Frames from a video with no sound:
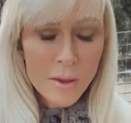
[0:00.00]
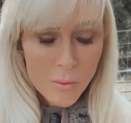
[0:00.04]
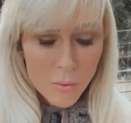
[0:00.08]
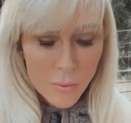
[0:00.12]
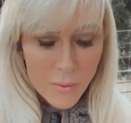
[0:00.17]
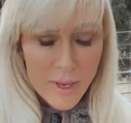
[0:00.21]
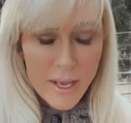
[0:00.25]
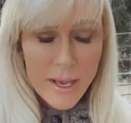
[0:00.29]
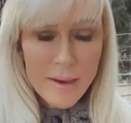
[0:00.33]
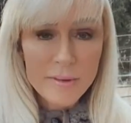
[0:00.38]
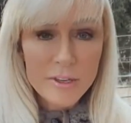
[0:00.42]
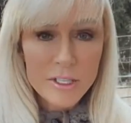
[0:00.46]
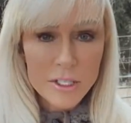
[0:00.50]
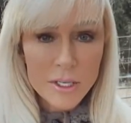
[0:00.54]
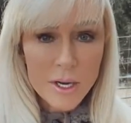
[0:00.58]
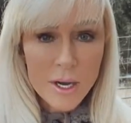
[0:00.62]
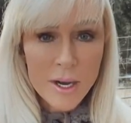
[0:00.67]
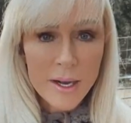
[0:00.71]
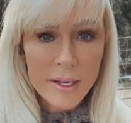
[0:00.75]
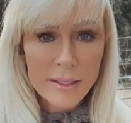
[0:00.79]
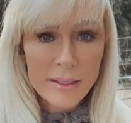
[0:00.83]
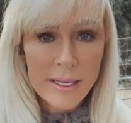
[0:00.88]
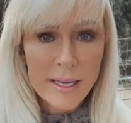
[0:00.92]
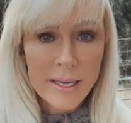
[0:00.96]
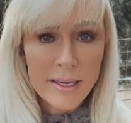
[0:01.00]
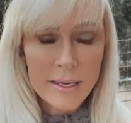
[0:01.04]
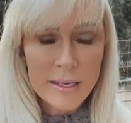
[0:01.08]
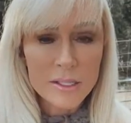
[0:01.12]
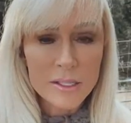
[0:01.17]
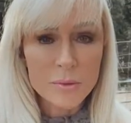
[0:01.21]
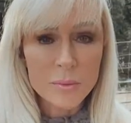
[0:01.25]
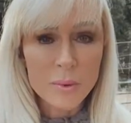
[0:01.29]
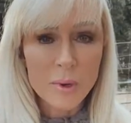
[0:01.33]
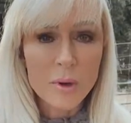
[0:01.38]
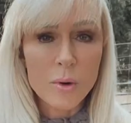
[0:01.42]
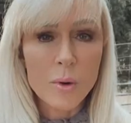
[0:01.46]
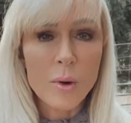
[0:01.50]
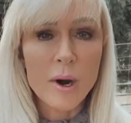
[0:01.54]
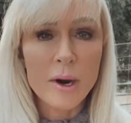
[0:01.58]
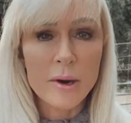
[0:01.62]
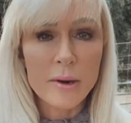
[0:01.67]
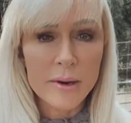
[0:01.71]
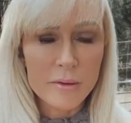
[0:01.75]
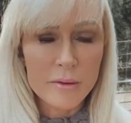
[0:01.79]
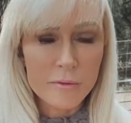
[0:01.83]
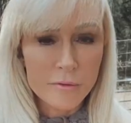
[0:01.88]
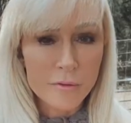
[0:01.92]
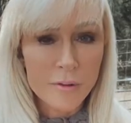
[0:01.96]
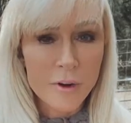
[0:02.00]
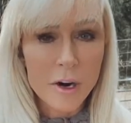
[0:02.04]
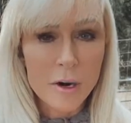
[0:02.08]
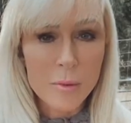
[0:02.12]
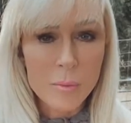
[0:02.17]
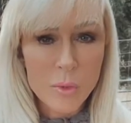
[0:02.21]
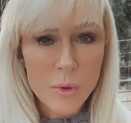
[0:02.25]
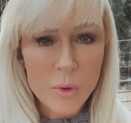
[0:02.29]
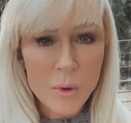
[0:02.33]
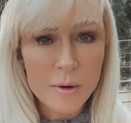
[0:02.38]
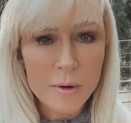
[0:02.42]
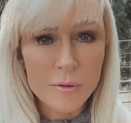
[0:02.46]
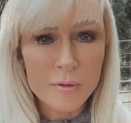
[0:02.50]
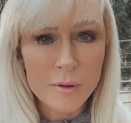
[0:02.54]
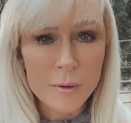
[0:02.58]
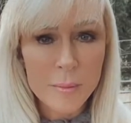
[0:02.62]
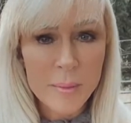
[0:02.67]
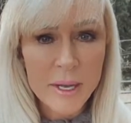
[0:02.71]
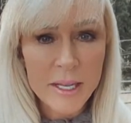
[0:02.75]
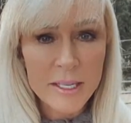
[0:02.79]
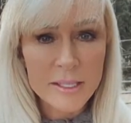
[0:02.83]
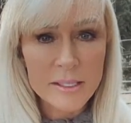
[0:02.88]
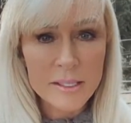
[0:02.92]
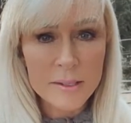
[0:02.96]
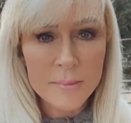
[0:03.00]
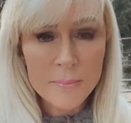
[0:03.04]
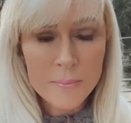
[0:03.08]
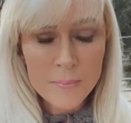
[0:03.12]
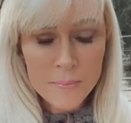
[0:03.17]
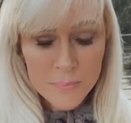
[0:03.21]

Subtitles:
we have a dog that is requiring far more from us.